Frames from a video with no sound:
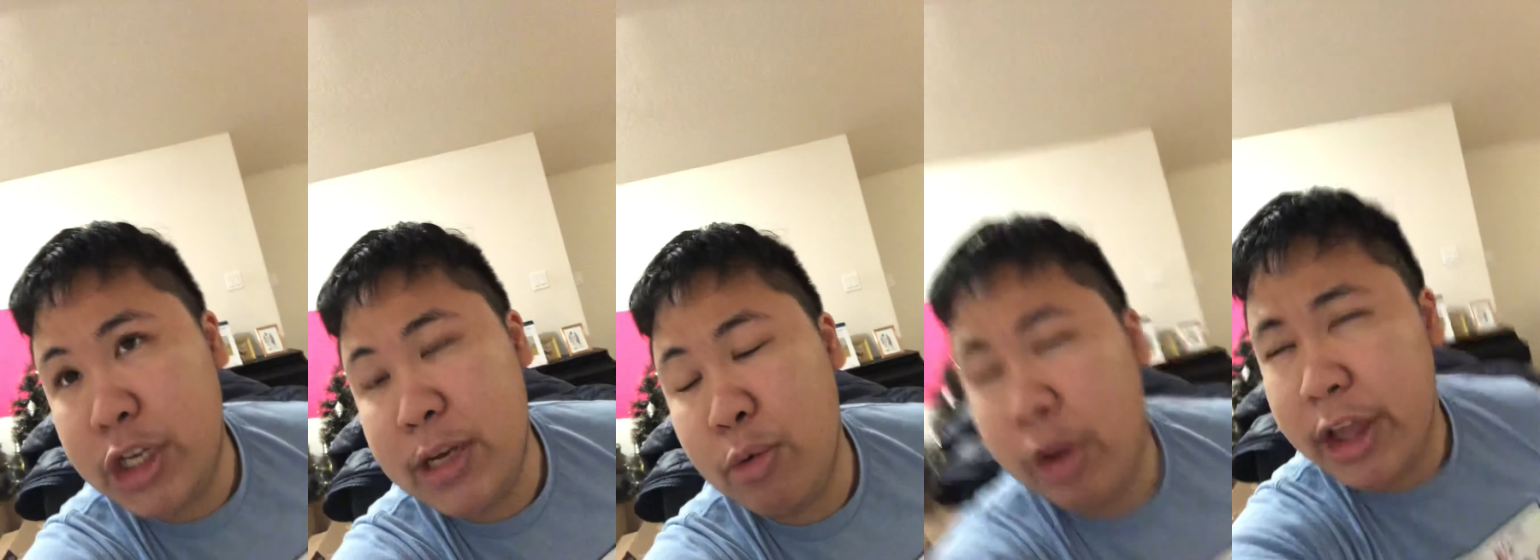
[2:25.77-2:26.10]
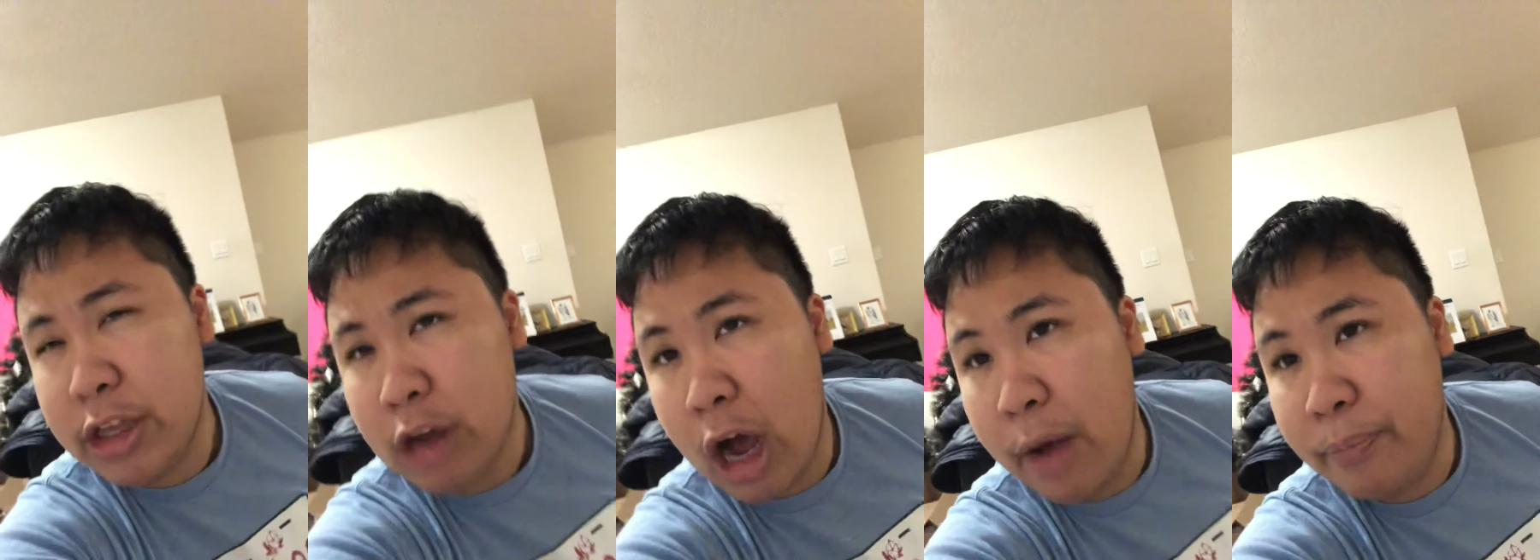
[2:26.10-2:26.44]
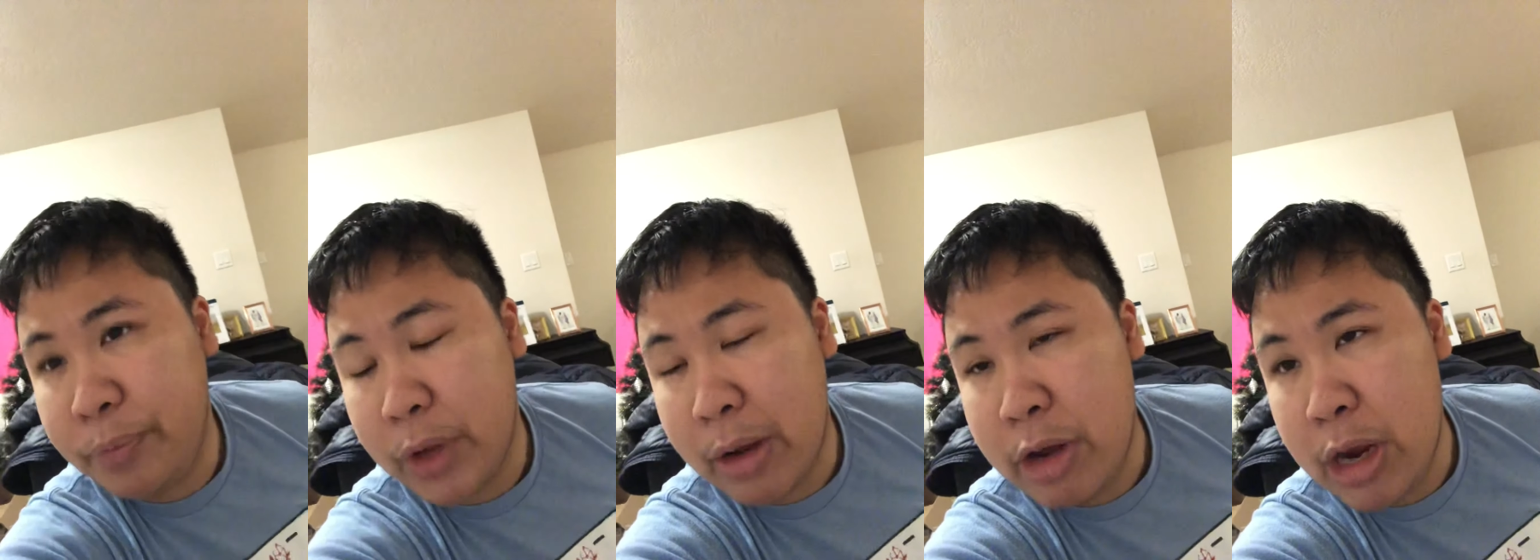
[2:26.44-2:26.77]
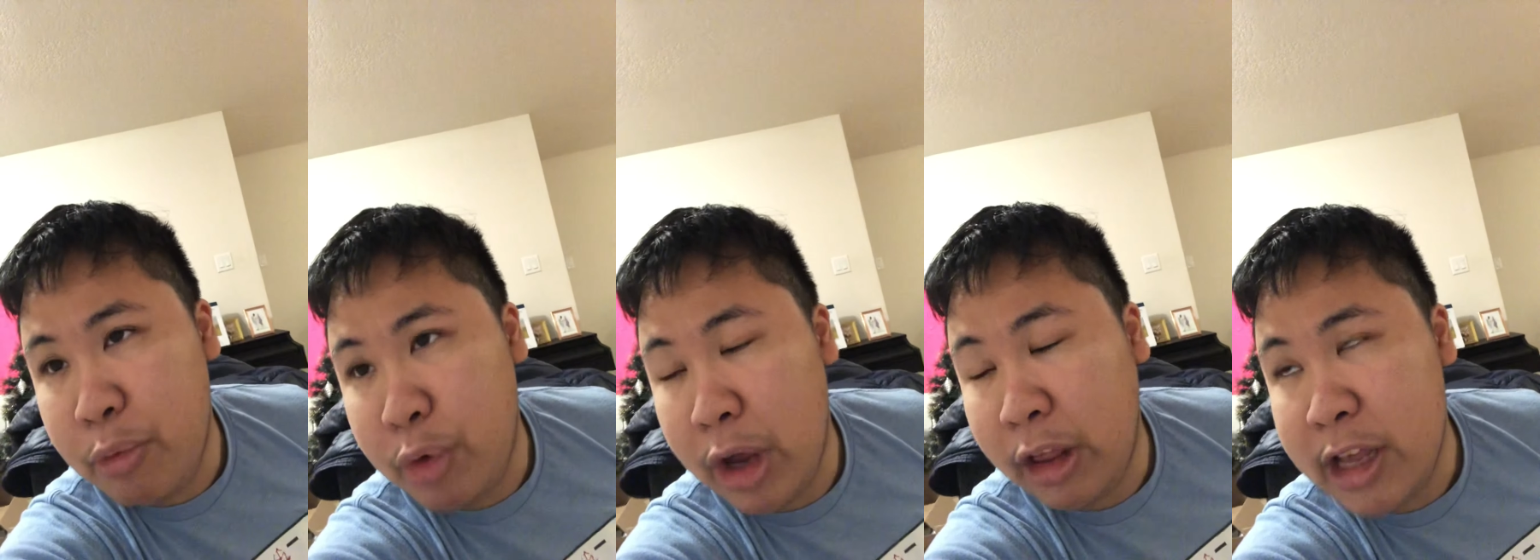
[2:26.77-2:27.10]
He
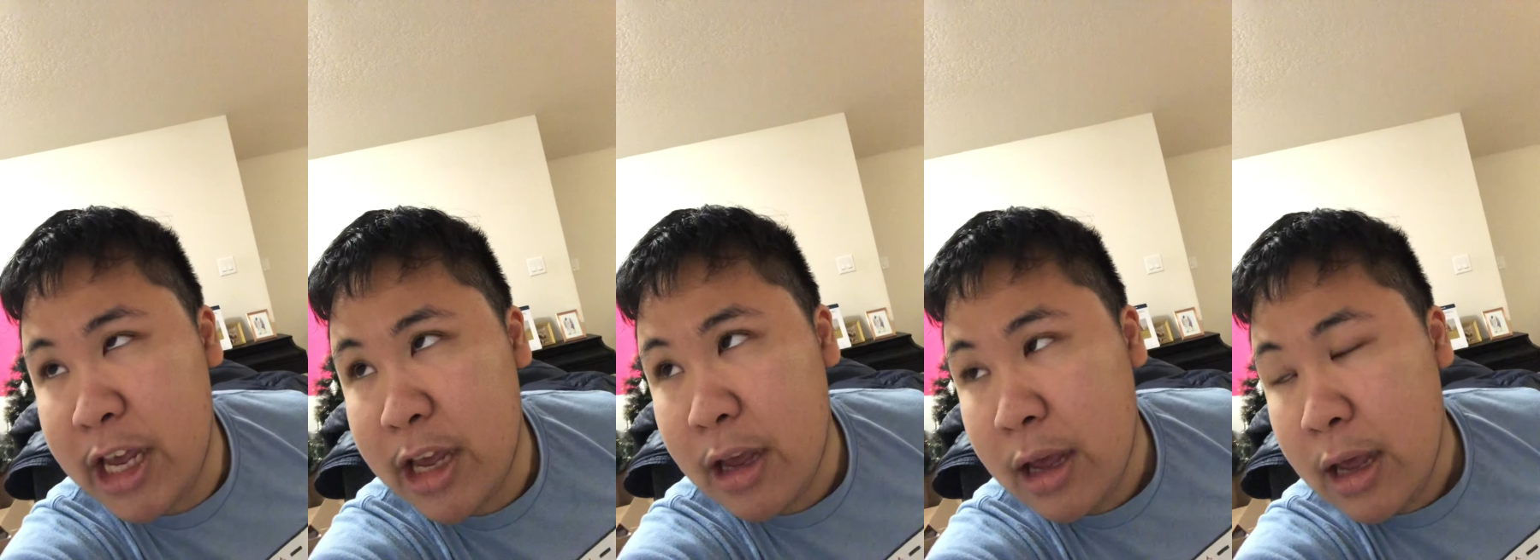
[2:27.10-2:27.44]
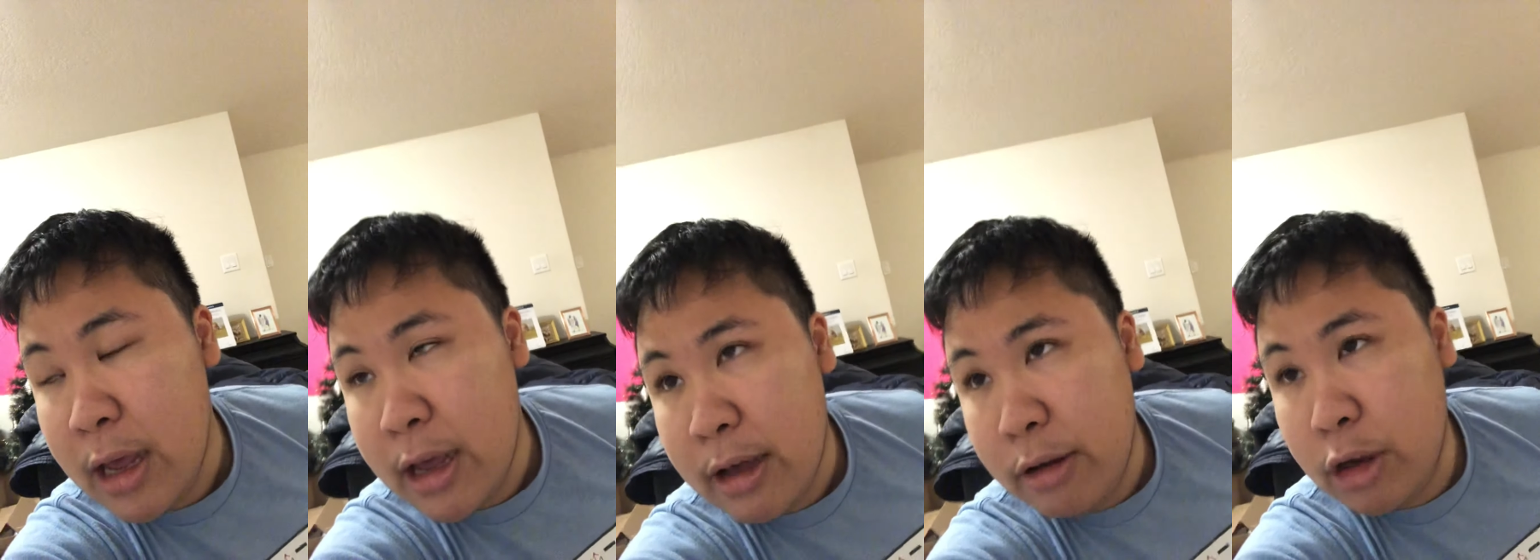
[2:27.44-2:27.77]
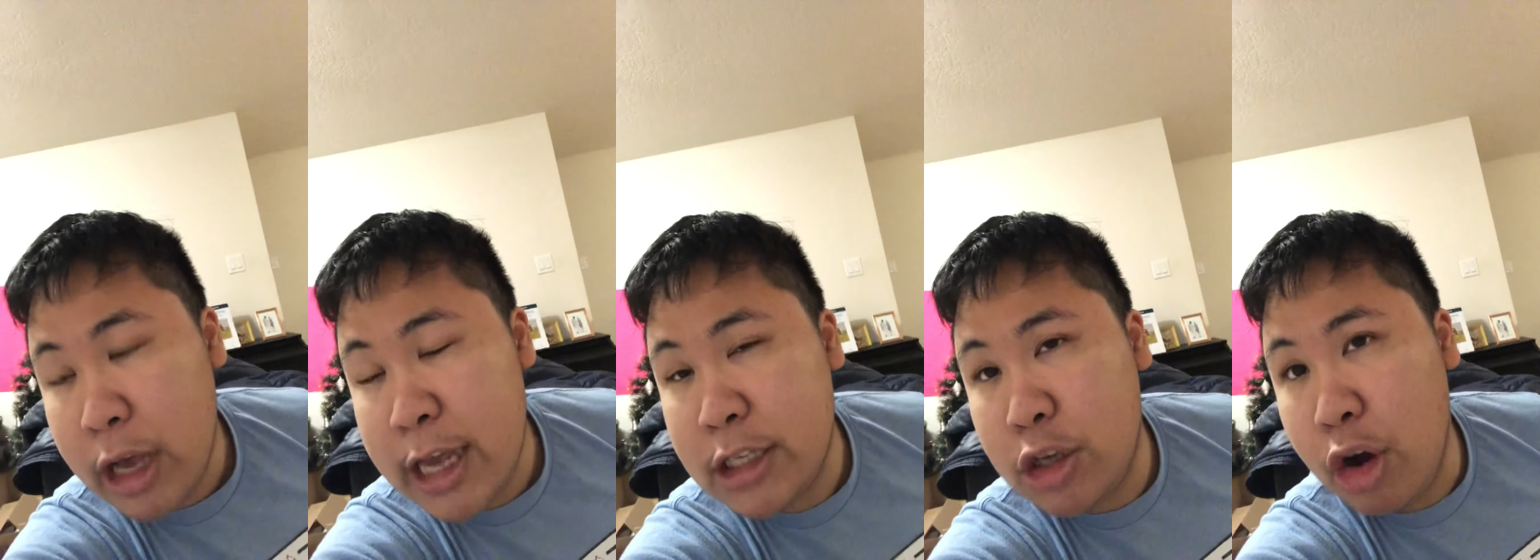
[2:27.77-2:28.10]
really is